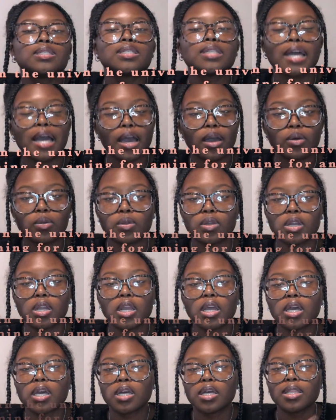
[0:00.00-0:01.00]
sound
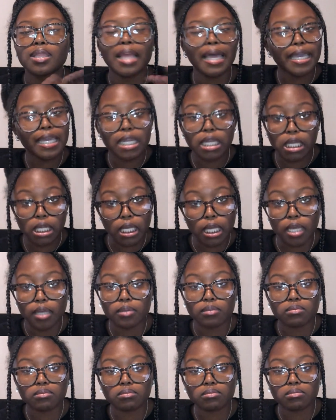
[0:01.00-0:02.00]
like an
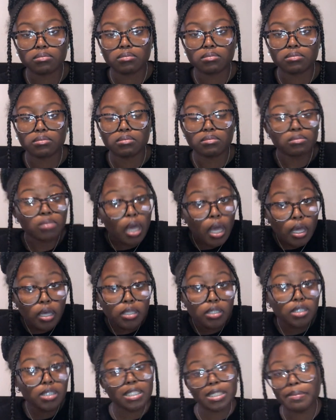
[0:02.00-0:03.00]
idiot. Well,
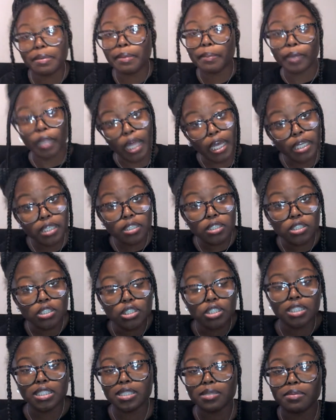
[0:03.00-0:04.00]
just to be blunt,
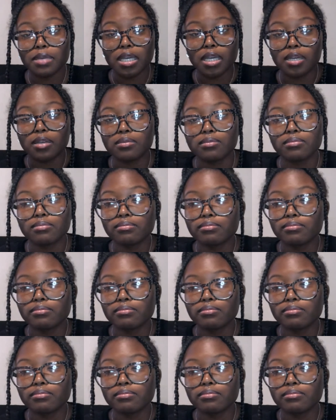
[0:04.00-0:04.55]
just to be